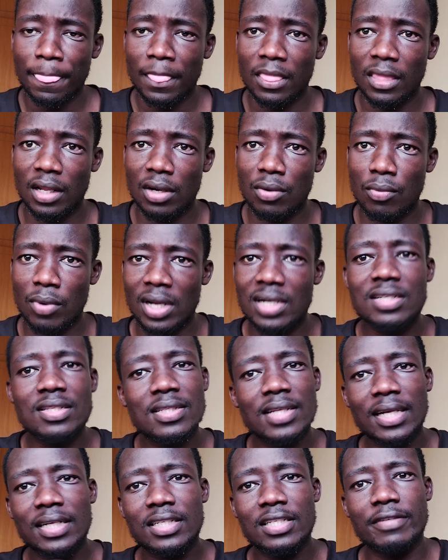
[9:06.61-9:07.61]
Then once
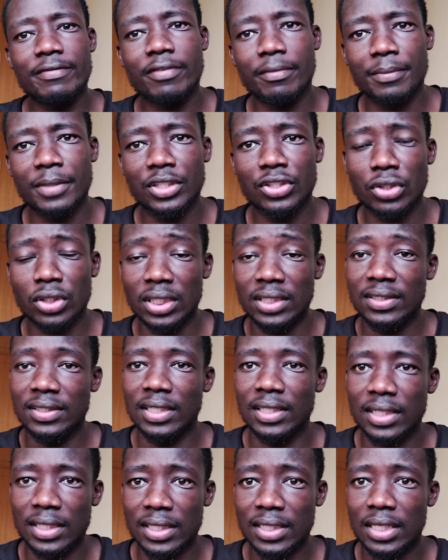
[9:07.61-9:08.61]
that information is
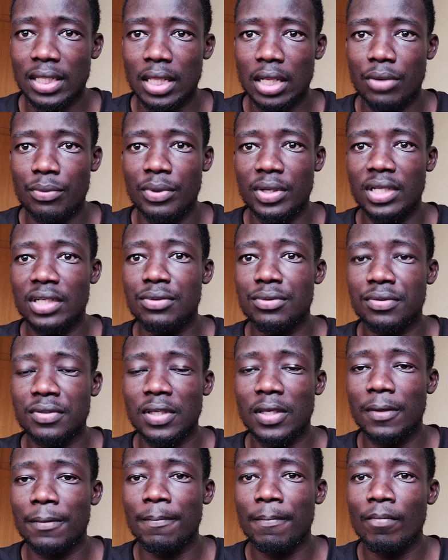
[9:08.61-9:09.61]
generated, then we need to
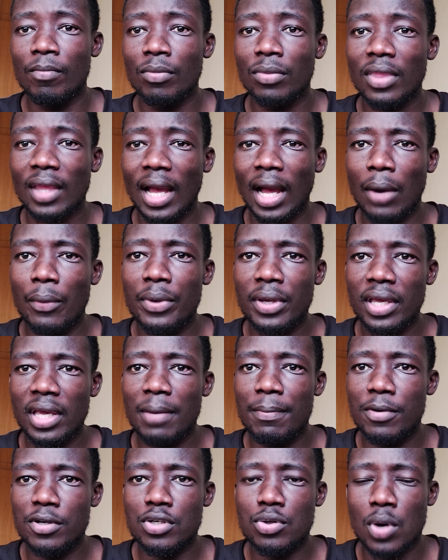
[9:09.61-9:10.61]
see, are we
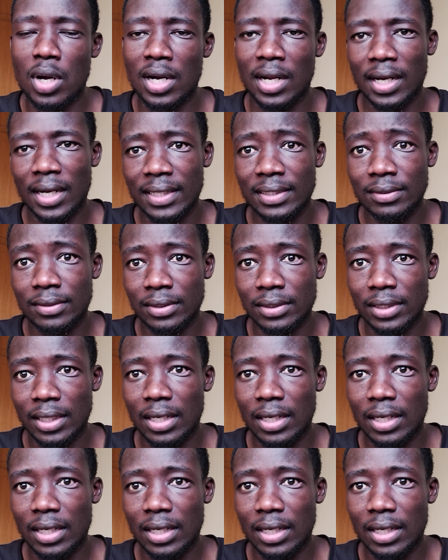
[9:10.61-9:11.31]
able to analyze it?